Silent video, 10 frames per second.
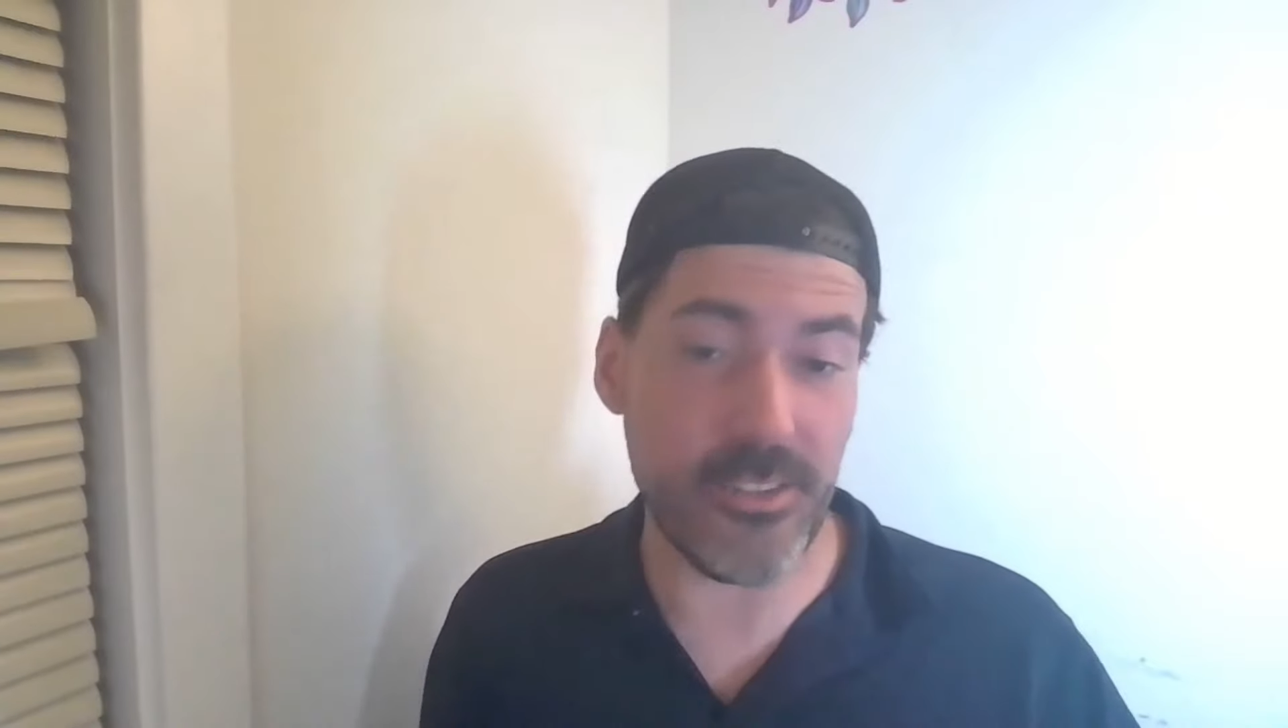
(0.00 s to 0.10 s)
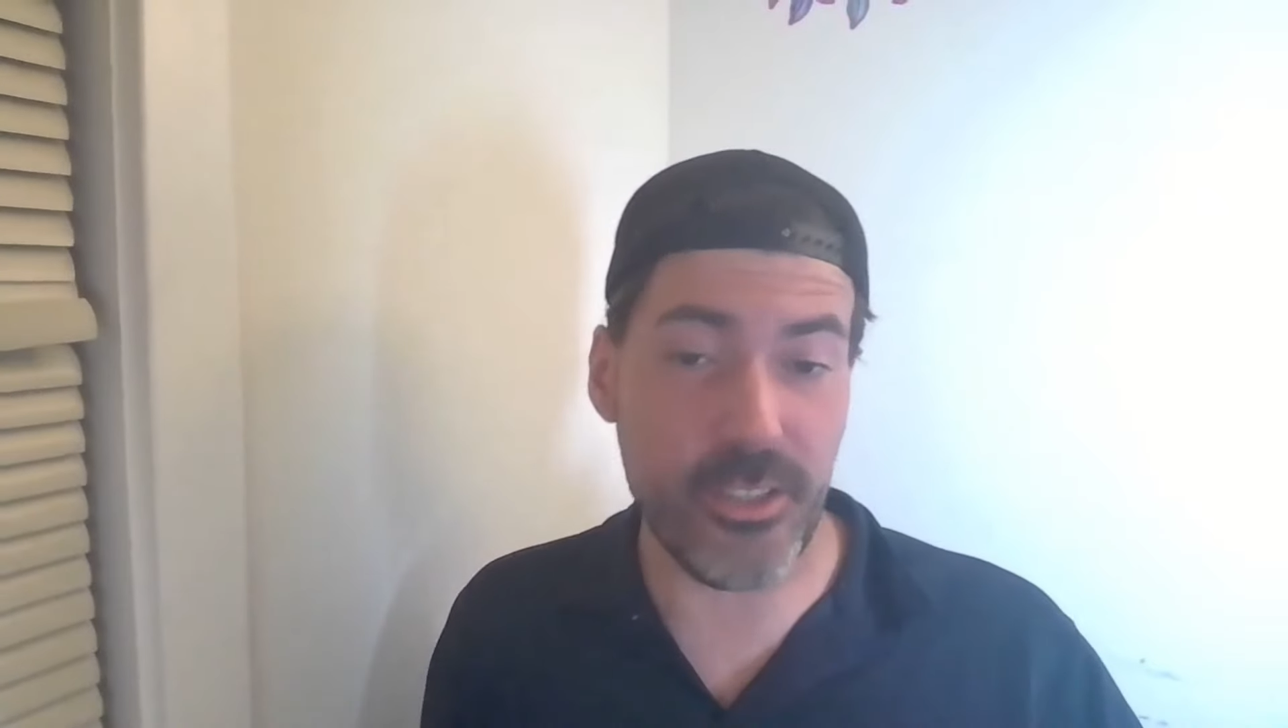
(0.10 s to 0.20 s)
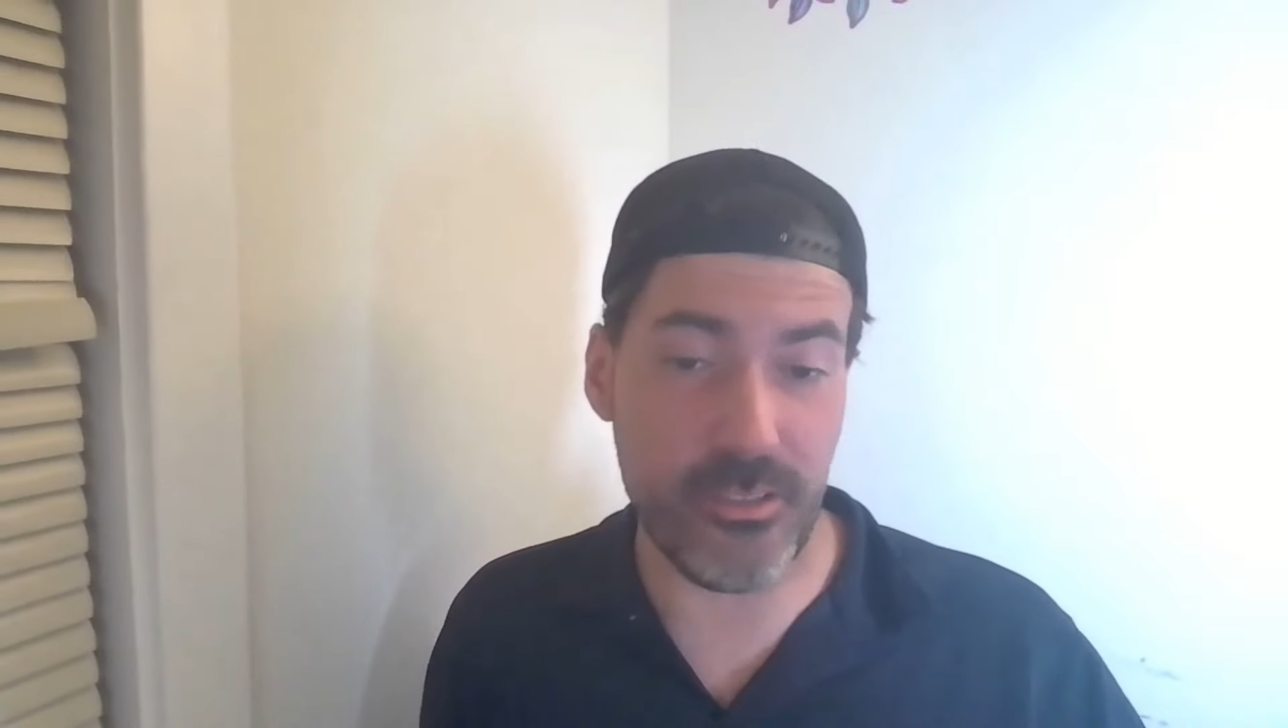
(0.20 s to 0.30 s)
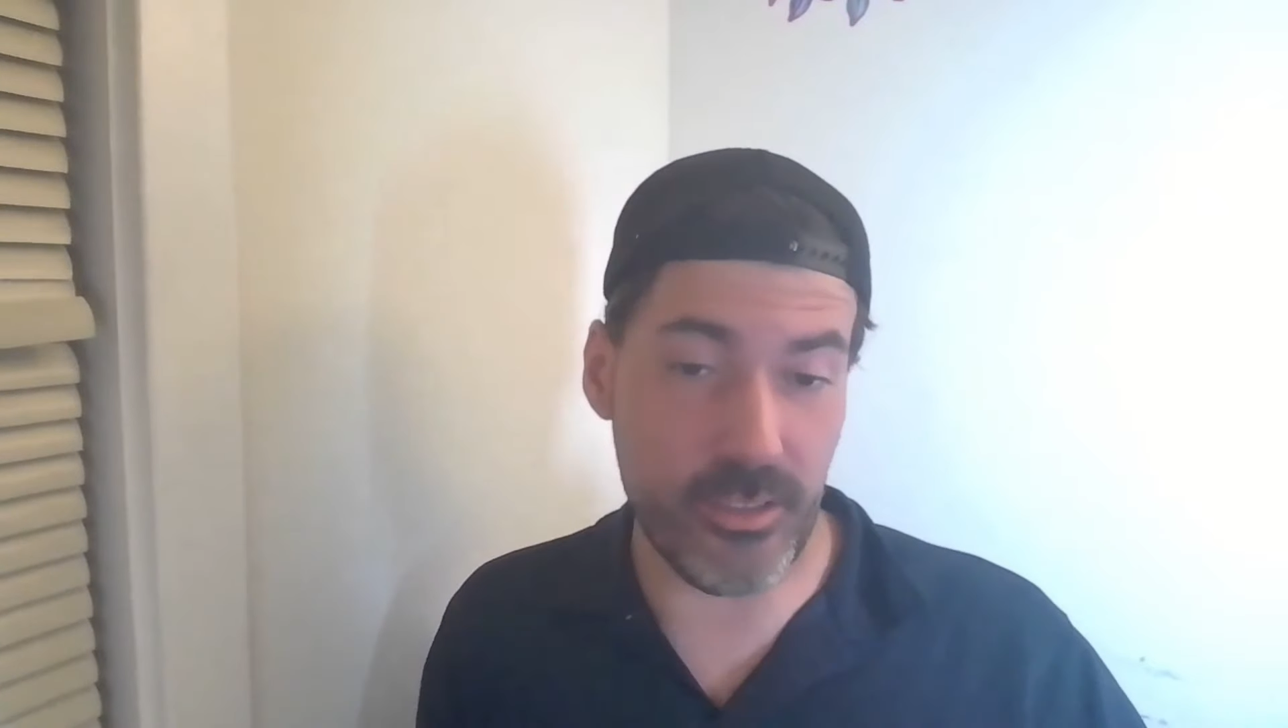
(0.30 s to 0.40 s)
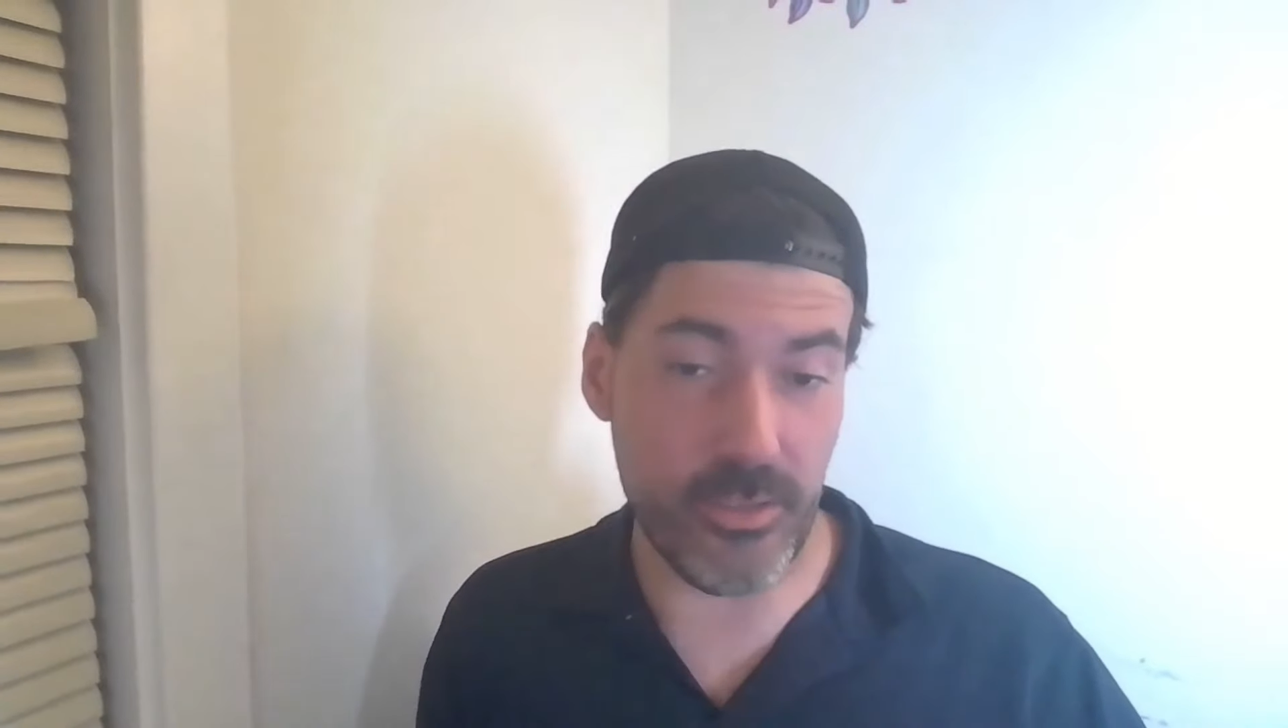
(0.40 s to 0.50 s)

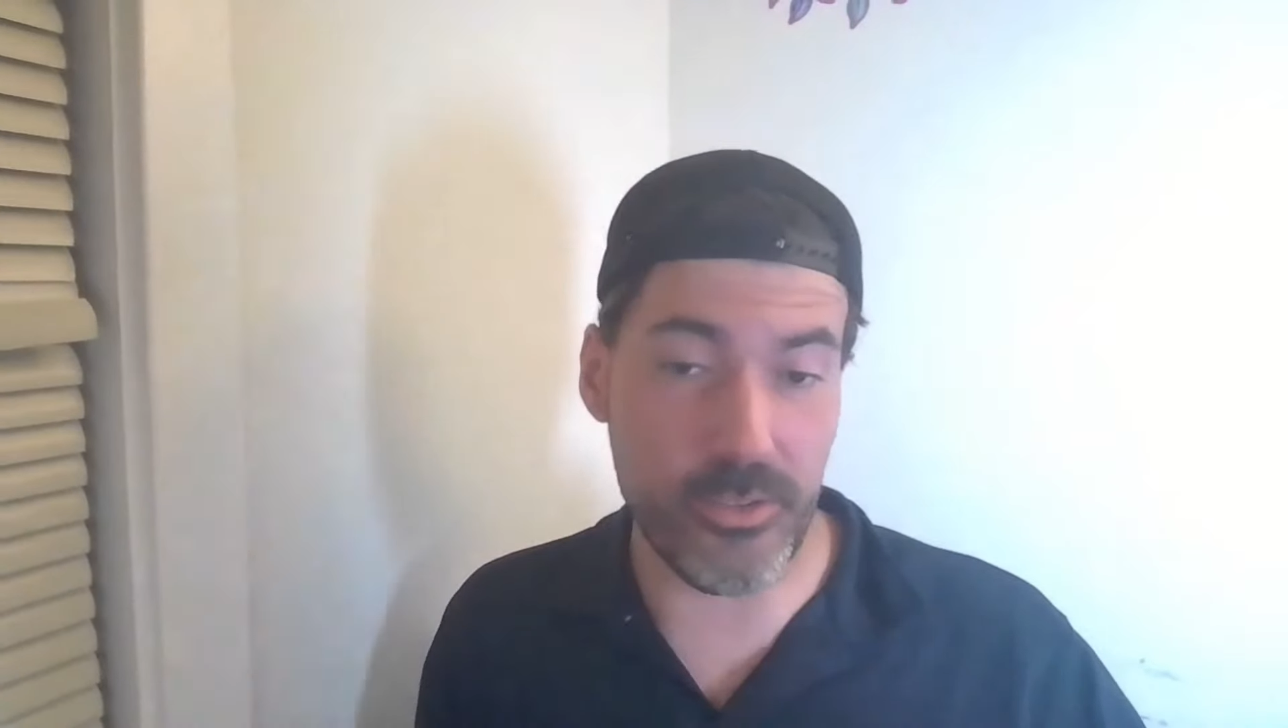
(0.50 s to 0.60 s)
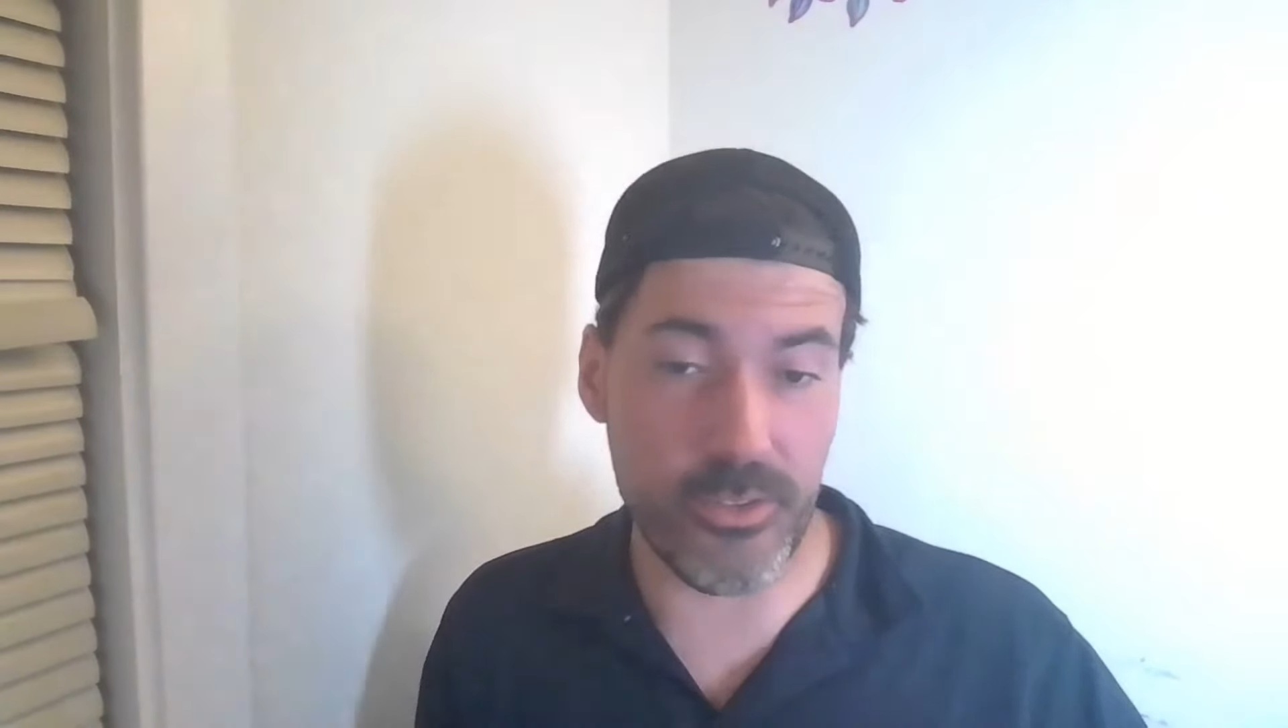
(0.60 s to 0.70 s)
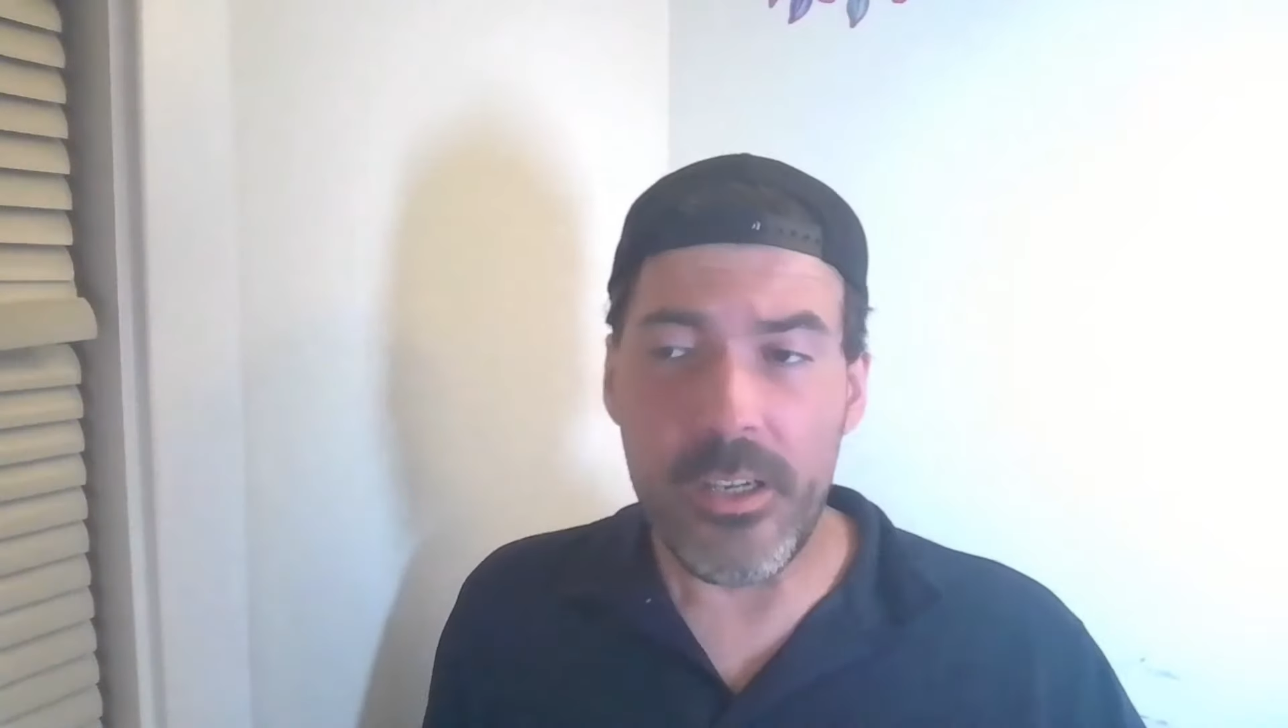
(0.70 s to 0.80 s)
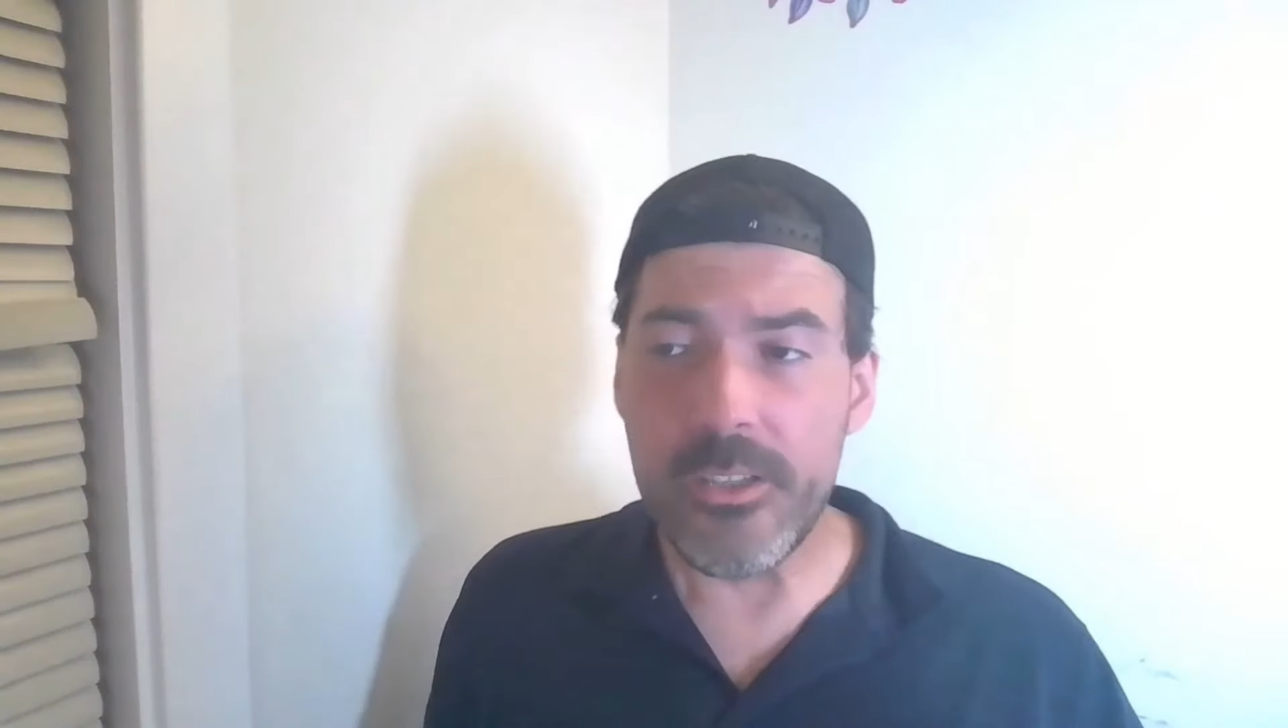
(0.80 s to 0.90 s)
good news.